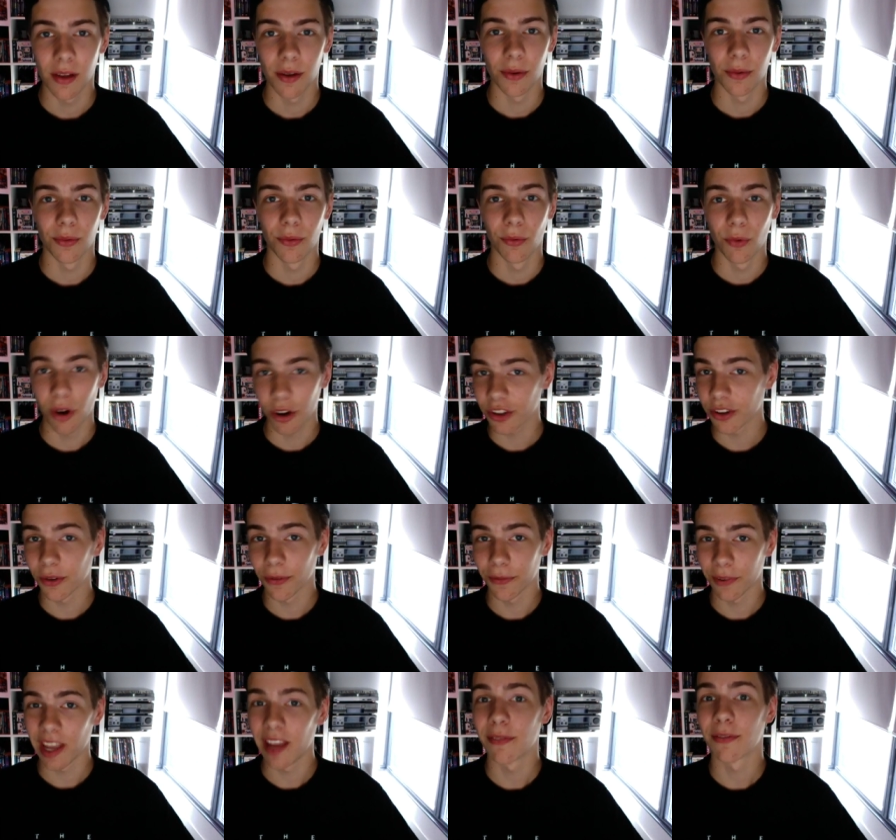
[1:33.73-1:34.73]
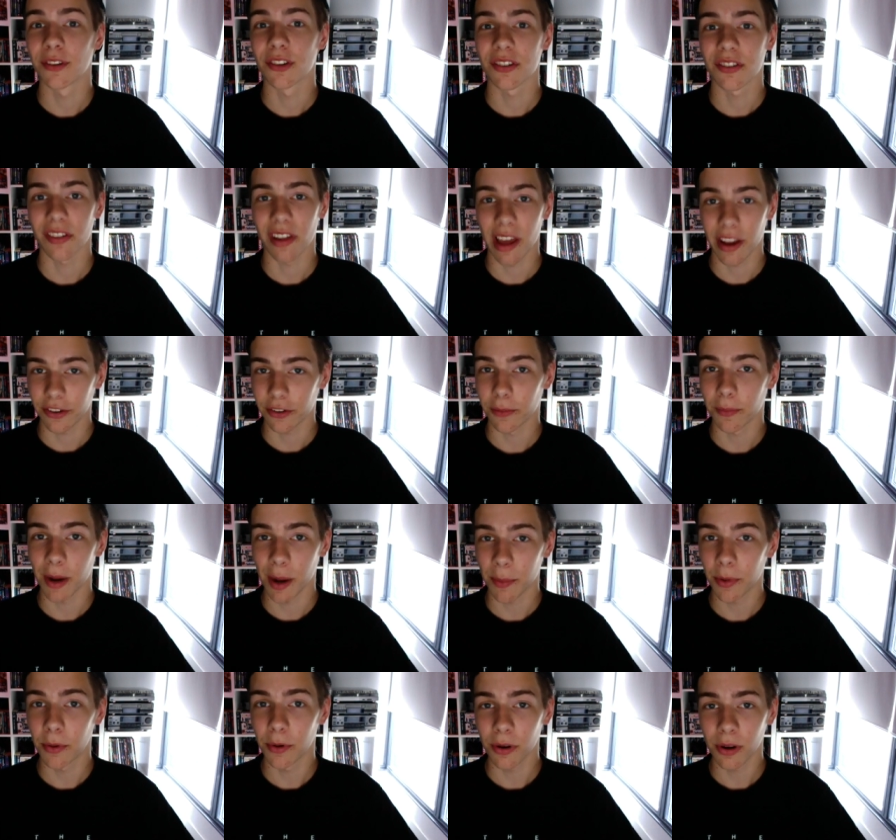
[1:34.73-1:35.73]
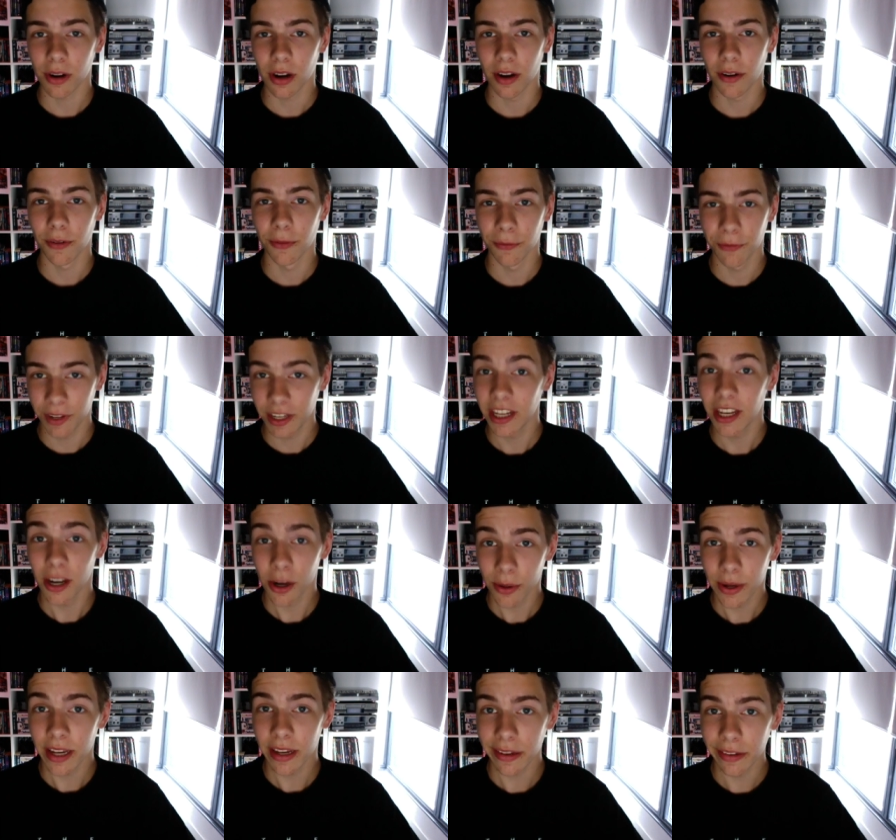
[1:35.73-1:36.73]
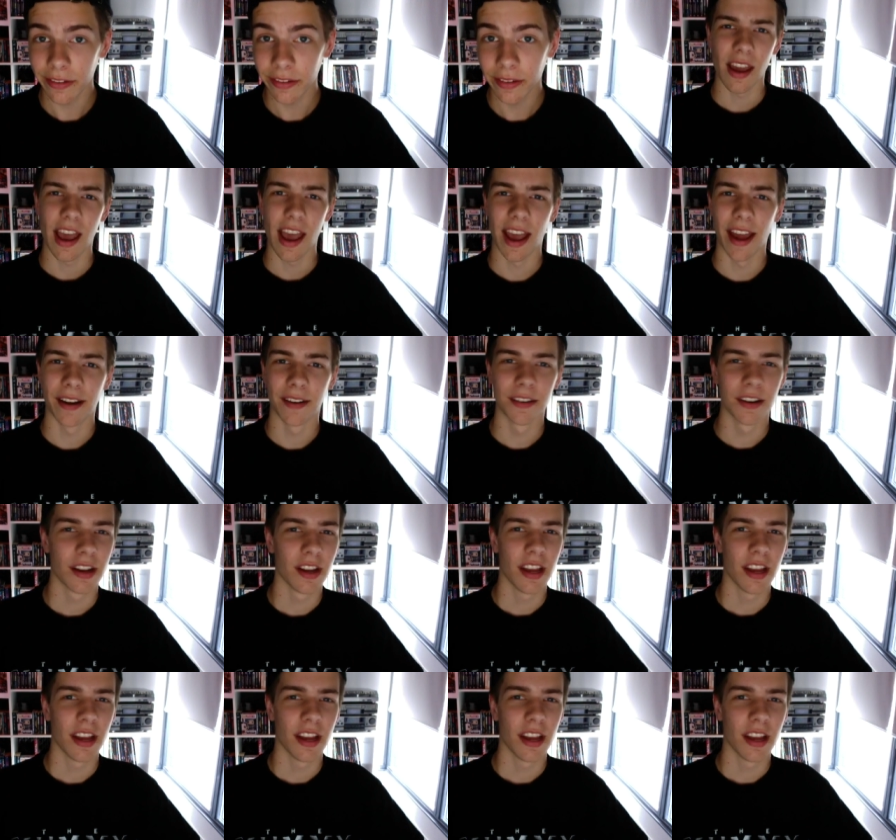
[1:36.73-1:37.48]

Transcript: what your favorite Slasher Pepper video is and